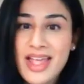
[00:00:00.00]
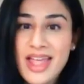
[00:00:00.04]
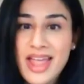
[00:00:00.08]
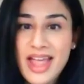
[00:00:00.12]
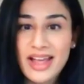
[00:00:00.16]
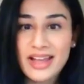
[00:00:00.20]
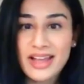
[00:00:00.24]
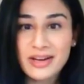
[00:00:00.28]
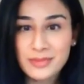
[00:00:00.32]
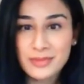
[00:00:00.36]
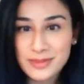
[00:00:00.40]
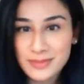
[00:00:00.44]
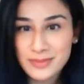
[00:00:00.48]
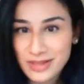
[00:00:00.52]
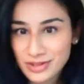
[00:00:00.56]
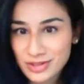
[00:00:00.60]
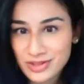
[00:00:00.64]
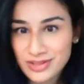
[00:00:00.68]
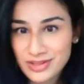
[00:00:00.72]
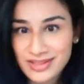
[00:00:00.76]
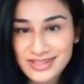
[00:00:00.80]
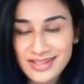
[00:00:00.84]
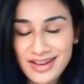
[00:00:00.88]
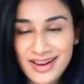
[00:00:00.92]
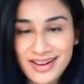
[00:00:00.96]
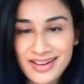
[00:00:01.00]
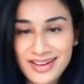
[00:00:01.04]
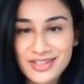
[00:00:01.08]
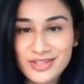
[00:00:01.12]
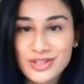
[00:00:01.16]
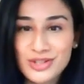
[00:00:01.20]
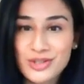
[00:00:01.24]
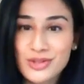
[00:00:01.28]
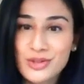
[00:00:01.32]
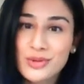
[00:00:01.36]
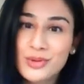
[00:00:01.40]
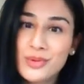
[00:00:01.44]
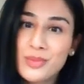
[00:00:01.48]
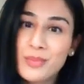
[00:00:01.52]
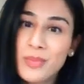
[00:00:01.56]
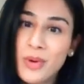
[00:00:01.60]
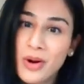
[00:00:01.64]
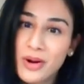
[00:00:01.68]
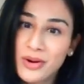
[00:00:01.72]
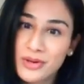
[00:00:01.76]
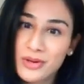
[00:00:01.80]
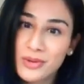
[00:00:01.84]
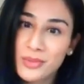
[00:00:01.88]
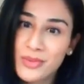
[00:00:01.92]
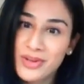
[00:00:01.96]
and I'm especially excited to
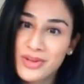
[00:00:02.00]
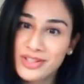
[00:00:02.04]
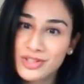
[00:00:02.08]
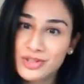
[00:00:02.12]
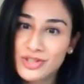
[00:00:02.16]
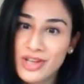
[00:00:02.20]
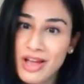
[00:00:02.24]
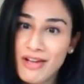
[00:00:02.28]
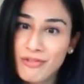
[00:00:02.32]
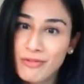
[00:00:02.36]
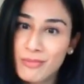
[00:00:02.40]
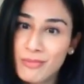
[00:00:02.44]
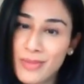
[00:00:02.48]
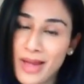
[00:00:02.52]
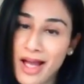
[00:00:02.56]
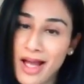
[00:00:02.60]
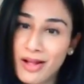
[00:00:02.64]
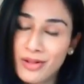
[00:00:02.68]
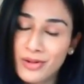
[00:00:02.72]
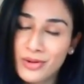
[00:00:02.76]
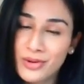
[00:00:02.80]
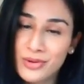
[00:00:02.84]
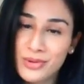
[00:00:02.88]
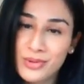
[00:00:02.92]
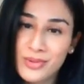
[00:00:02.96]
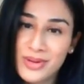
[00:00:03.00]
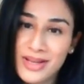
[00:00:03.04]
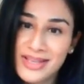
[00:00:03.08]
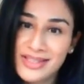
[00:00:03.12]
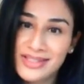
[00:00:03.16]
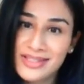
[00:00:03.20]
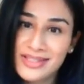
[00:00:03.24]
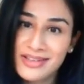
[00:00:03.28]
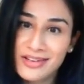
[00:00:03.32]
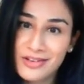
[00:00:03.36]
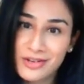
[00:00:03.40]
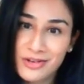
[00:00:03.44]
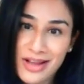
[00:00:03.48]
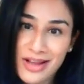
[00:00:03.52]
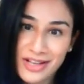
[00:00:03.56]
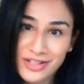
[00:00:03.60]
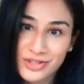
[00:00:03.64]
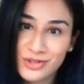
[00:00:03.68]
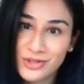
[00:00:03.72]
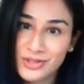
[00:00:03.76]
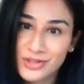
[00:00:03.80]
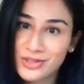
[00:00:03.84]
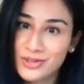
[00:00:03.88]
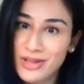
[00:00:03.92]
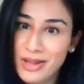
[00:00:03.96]
partner with Chef Bell, who is an
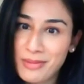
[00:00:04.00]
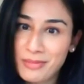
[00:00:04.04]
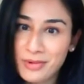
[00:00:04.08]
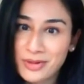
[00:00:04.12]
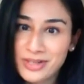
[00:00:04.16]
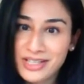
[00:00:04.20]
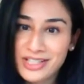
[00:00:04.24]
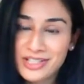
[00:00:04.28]
international celebrity